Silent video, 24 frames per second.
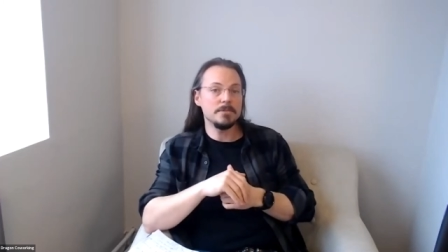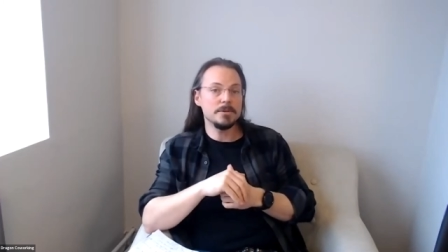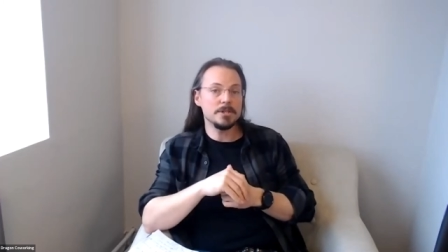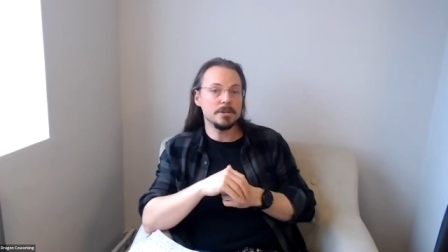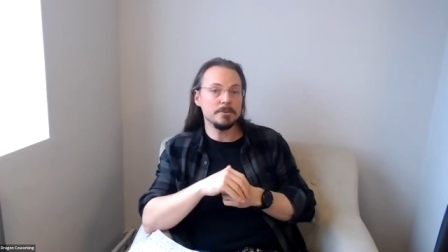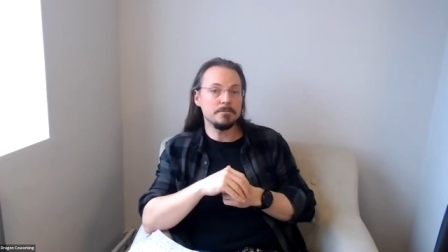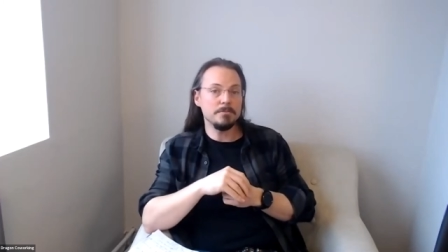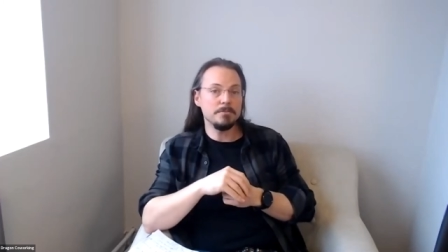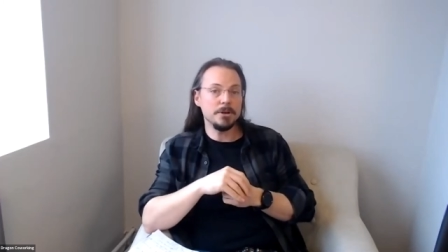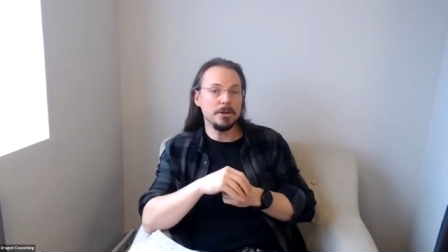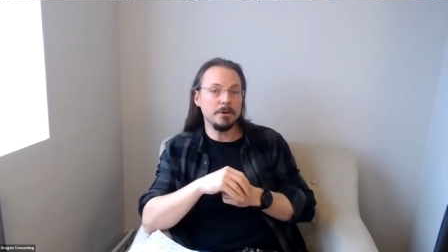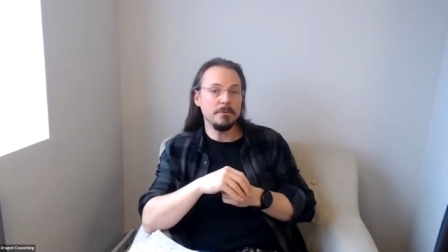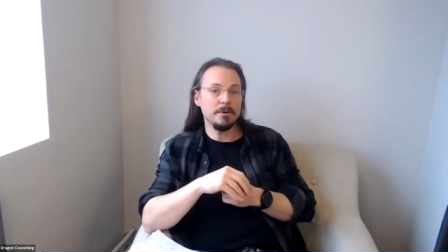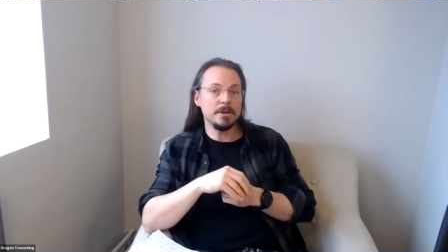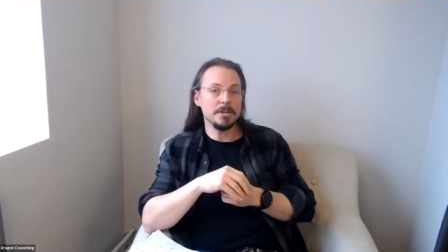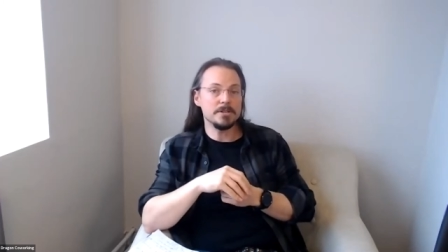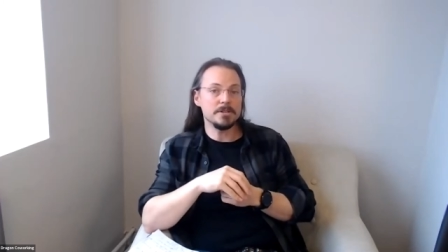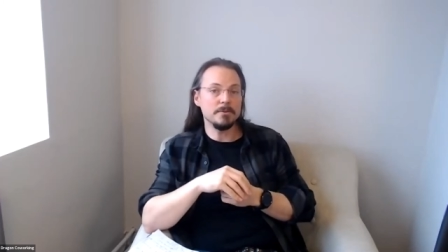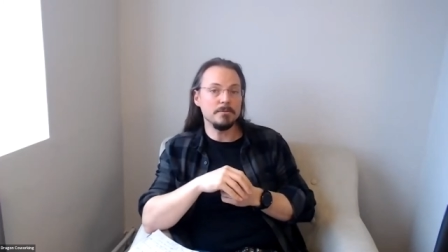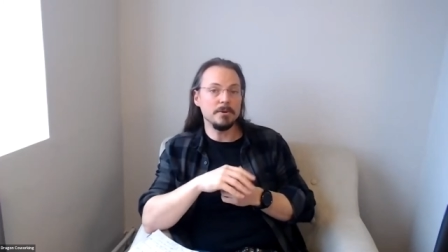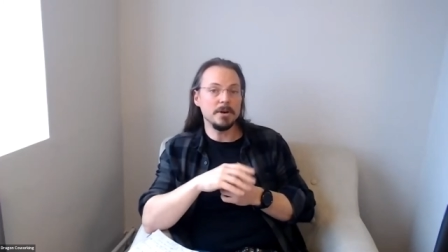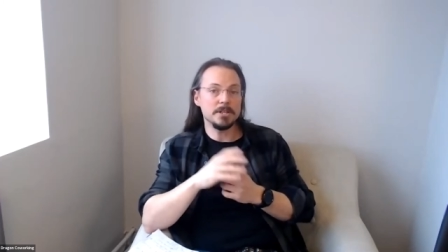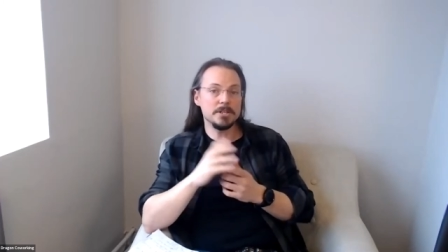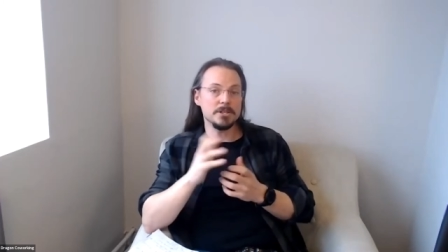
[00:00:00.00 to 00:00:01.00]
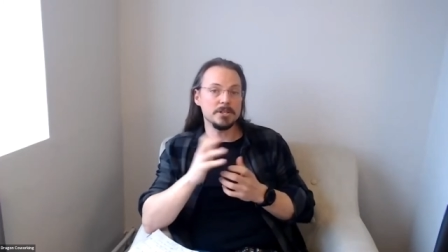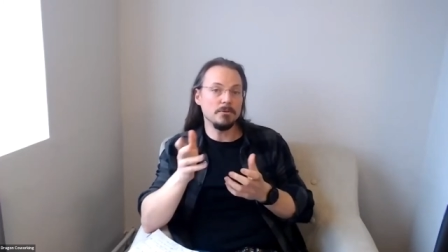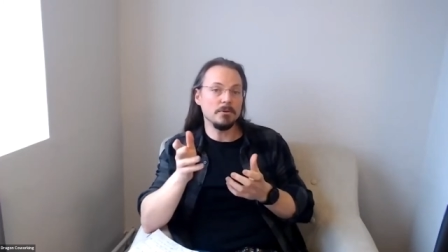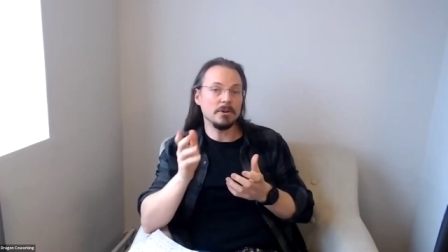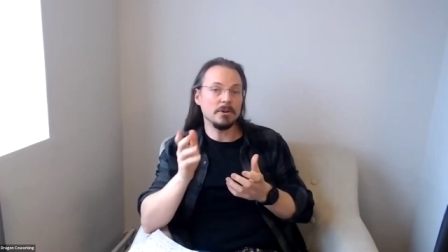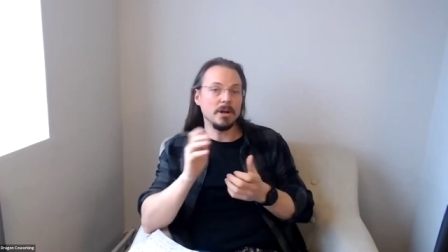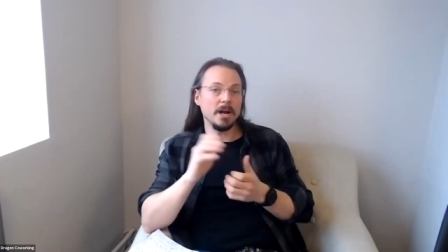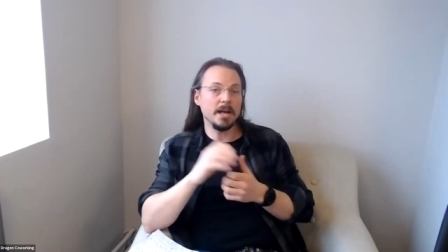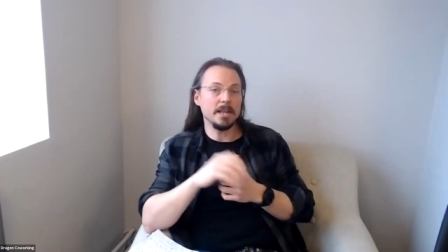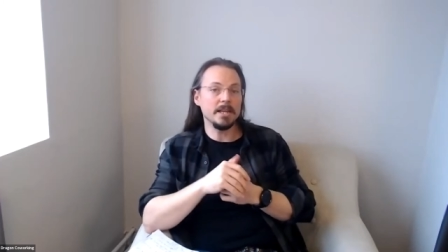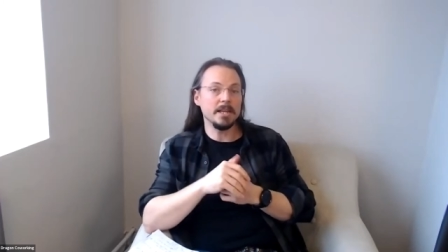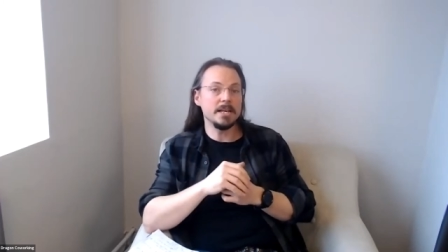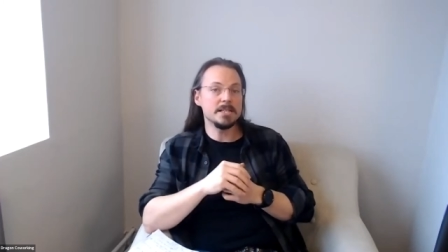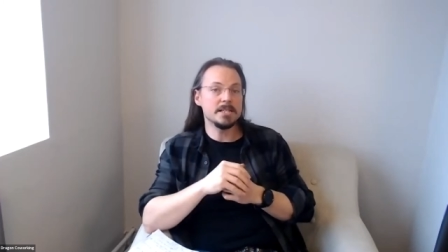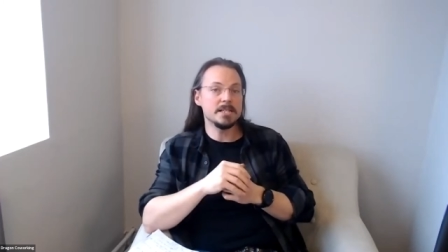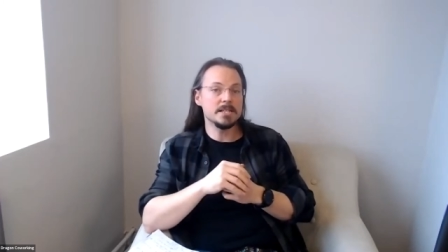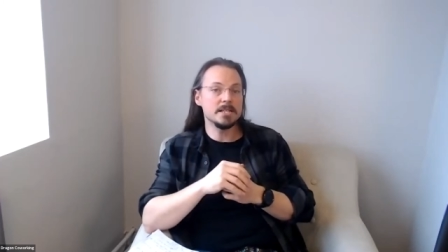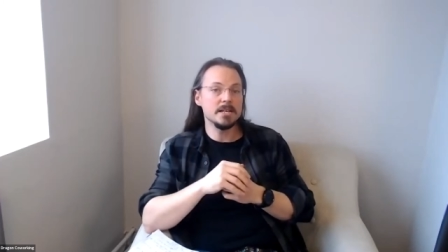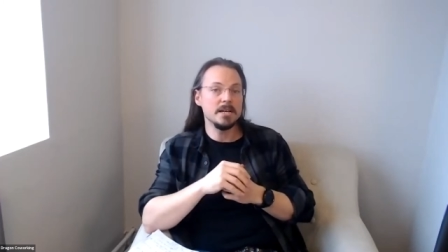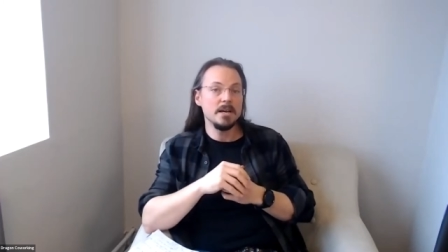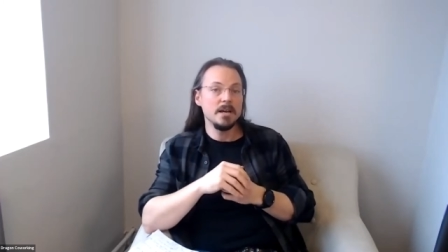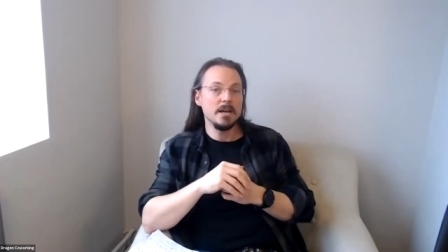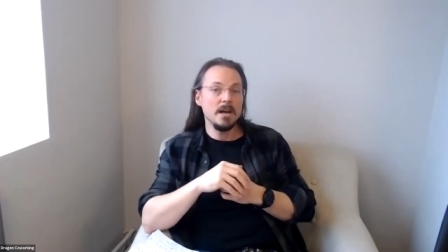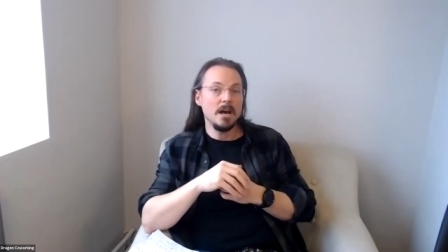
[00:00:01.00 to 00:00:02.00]
put you into a talk like
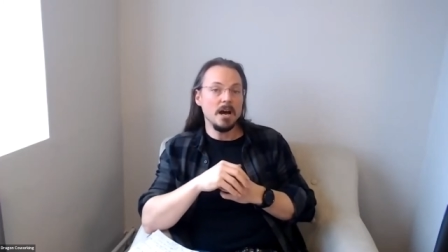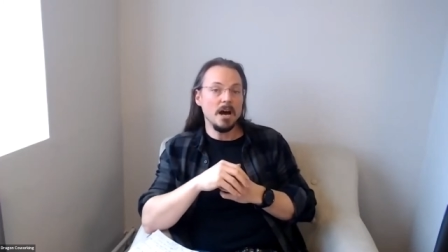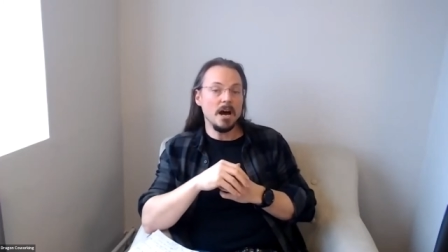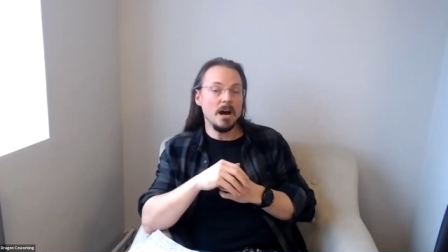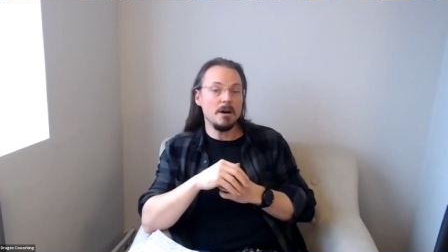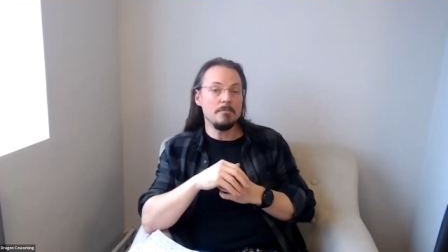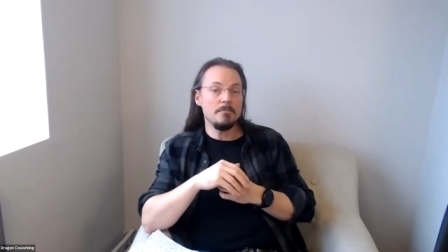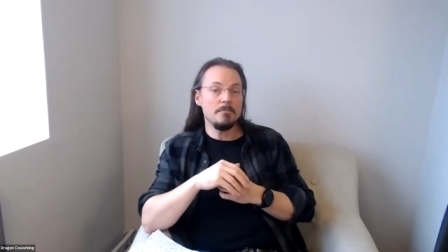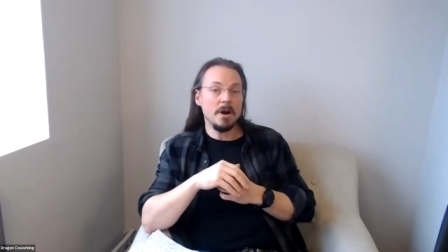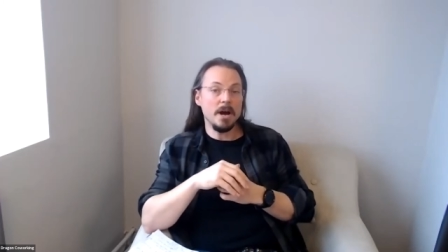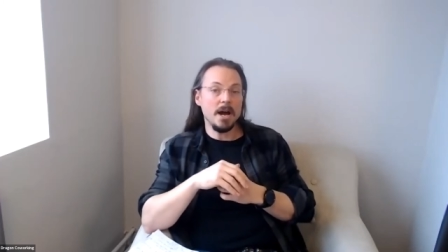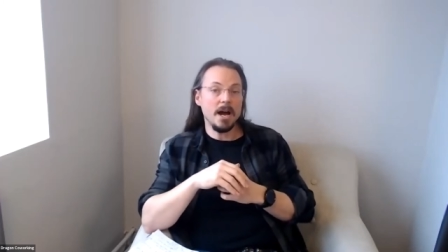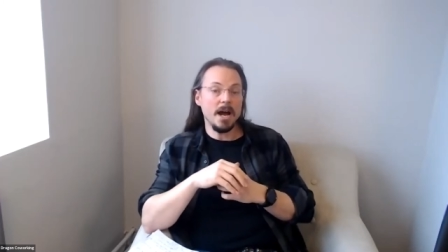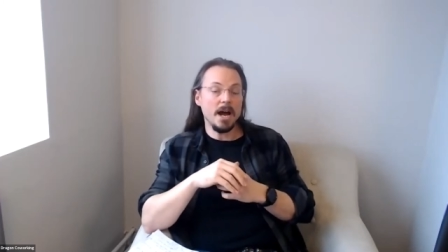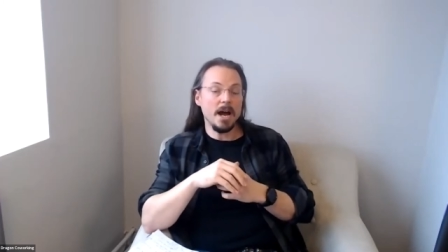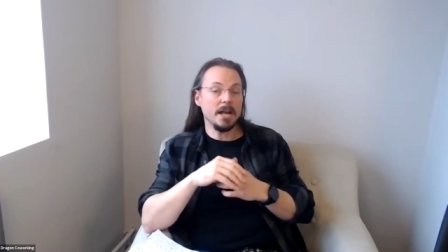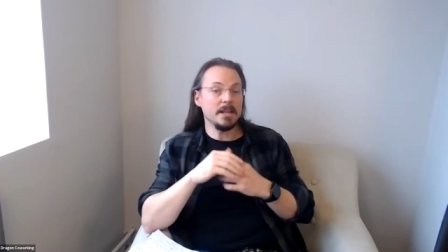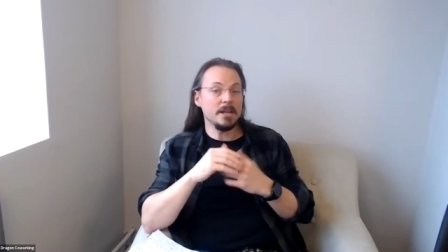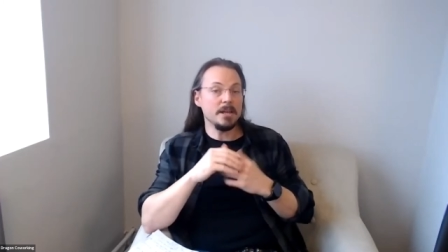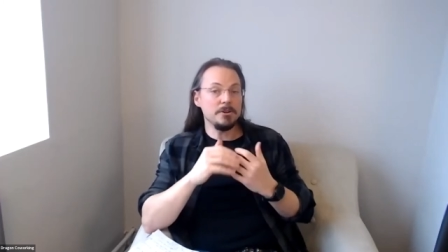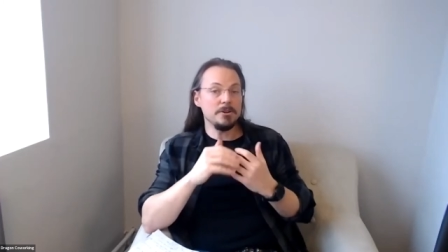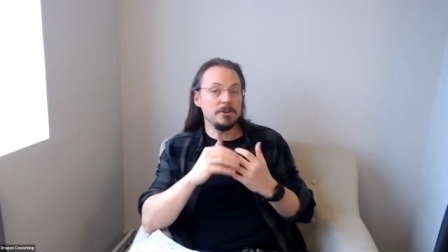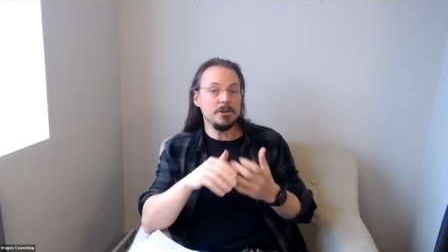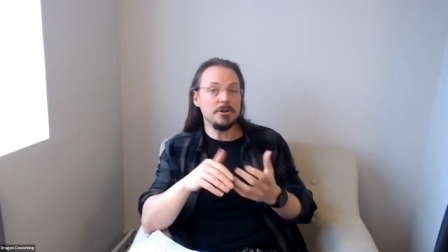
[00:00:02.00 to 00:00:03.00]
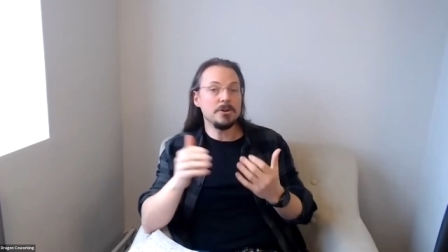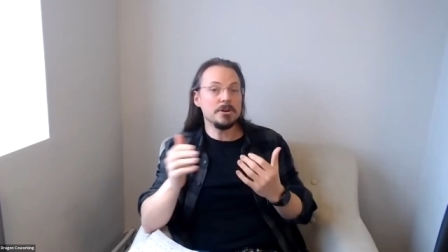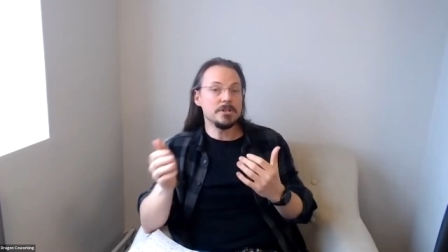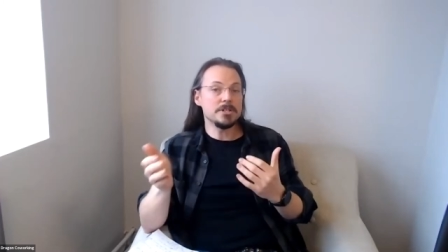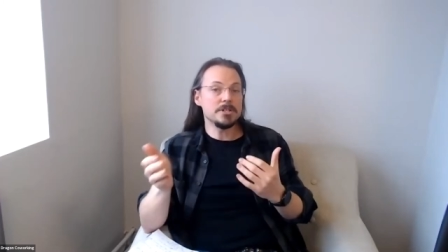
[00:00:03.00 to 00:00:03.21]
this. And then you can